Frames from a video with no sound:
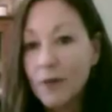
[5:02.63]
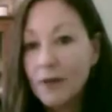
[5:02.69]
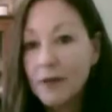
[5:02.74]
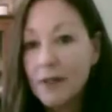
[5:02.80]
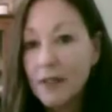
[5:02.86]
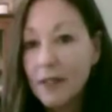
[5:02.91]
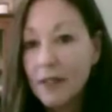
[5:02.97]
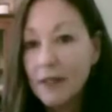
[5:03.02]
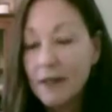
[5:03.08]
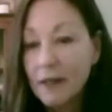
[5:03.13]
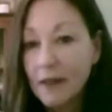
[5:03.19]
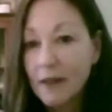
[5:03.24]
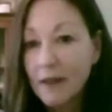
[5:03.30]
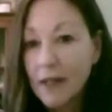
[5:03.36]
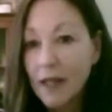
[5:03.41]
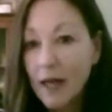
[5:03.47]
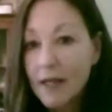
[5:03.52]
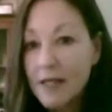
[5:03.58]
with
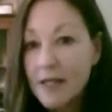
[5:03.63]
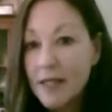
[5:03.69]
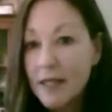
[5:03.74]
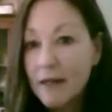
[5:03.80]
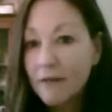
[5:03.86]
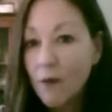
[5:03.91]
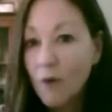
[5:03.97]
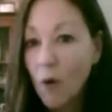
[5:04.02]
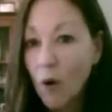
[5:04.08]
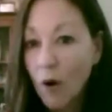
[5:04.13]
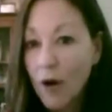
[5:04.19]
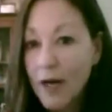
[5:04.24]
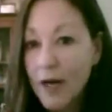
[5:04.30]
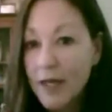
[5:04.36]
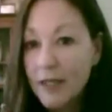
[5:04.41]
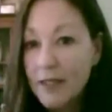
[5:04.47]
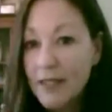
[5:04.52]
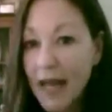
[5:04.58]
the idea of
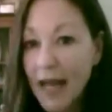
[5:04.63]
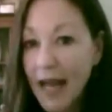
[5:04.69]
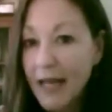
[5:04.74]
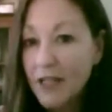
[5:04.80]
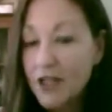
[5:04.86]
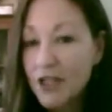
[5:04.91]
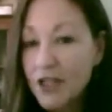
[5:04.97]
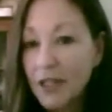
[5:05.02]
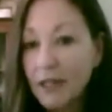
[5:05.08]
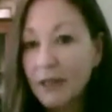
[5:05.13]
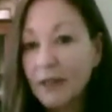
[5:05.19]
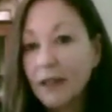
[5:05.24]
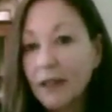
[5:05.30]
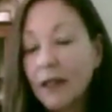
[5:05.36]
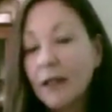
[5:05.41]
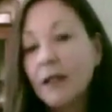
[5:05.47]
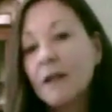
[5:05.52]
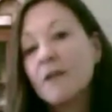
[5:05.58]

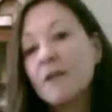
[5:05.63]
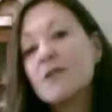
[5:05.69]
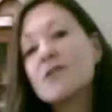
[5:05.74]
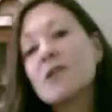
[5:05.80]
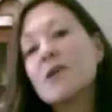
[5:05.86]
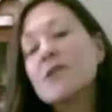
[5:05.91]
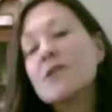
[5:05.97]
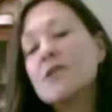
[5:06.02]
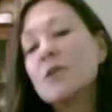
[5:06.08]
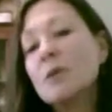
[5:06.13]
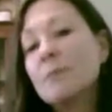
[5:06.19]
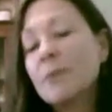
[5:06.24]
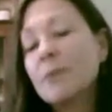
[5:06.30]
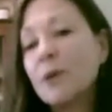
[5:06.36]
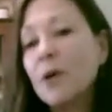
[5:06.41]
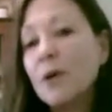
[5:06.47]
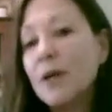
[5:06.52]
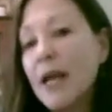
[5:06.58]
orientation. There's
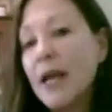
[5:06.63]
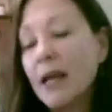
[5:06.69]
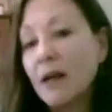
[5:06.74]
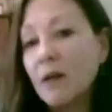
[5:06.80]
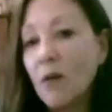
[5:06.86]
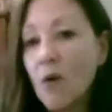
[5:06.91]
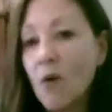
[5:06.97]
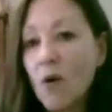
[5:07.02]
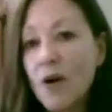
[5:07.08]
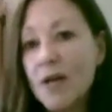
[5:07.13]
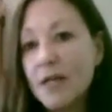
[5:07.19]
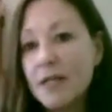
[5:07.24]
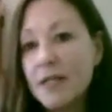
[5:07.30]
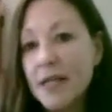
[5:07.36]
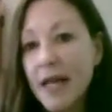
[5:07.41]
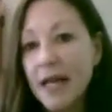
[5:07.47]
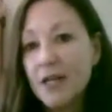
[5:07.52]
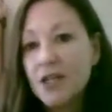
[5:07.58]
also pronatal
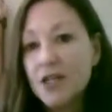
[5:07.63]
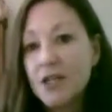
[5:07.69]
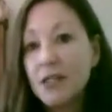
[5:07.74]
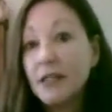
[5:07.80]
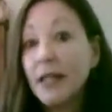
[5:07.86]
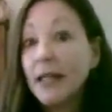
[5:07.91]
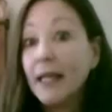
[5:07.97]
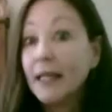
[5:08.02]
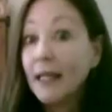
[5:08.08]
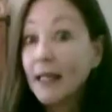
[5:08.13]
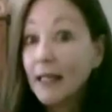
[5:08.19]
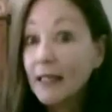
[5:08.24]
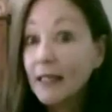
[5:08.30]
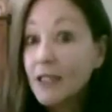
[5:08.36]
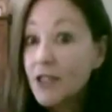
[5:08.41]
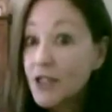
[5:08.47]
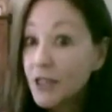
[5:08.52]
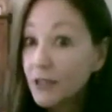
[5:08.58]
orientation that
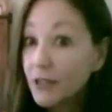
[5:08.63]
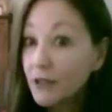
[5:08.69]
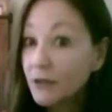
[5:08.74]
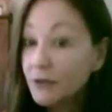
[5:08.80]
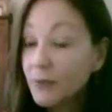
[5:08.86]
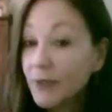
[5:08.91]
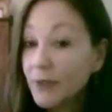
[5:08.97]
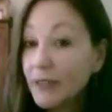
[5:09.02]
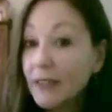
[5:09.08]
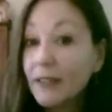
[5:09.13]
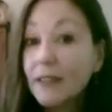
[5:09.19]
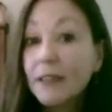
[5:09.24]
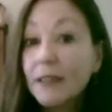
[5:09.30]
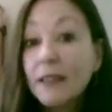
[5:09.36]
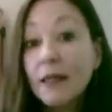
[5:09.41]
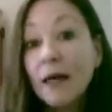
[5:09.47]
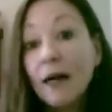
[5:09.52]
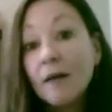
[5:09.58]

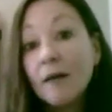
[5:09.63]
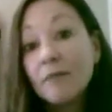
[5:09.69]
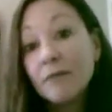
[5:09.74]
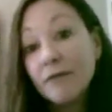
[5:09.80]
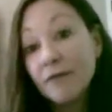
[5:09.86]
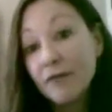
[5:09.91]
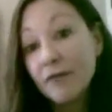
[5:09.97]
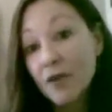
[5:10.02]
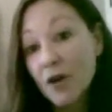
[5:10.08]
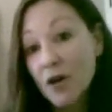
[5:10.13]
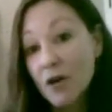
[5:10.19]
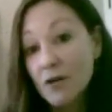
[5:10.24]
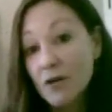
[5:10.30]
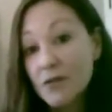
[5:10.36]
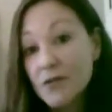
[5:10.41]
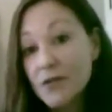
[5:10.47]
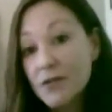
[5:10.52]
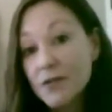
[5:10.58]
children come
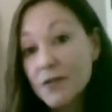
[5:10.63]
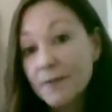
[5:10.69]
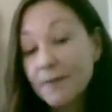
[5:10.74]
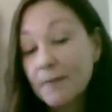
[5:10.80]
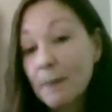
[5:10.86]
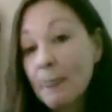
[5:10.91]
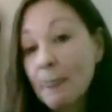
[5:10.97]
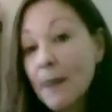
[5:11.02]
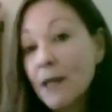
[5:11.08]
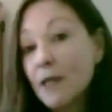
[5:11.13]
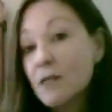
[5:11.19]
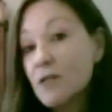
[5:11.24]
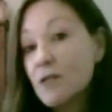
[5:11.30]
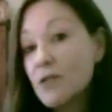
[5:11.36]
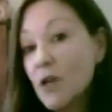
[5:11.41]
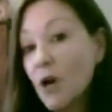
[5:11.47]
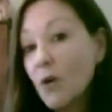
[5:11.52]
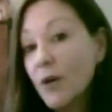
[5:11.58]
first.
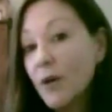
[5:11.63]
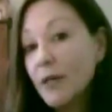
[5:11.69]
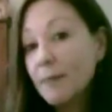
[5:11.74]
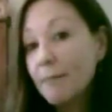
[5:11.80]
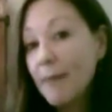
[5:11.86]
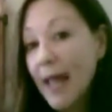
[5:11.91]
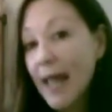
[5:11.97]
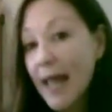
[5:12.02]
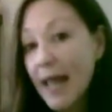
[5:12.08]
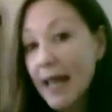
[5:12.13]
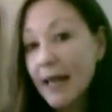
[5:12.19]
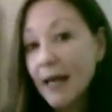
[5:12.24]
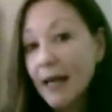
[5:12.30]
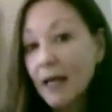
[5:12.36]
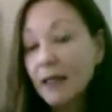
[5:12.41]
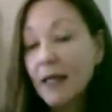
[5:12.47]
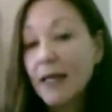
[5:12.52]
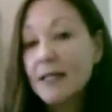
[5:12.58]
So in
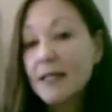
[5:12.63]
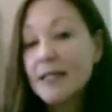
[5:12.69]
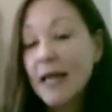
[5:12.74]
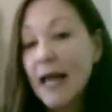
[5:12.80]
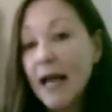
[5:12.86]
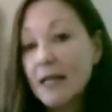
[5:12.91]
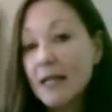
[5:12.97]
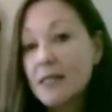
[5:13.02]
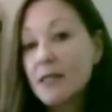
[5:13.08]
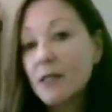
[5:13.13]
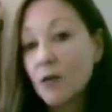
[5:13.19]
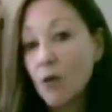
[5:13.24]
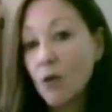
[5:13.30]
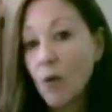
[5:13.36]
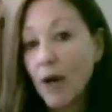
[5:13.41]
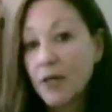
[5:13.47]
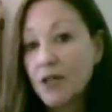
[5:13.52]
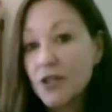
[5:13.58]
May, I'd like to ask the
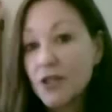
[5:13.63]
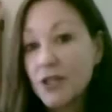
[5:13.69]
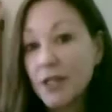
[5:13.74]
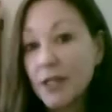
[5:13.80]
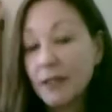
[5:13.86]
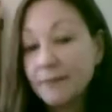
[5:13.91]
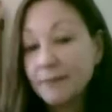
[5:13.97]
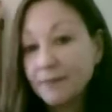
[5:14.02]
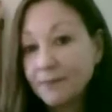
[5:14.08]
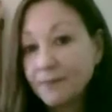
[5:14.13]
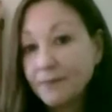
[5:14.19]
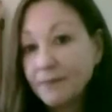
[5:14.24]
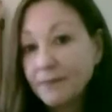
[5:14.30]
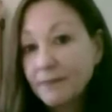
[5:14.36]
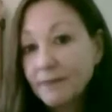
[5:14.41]
question,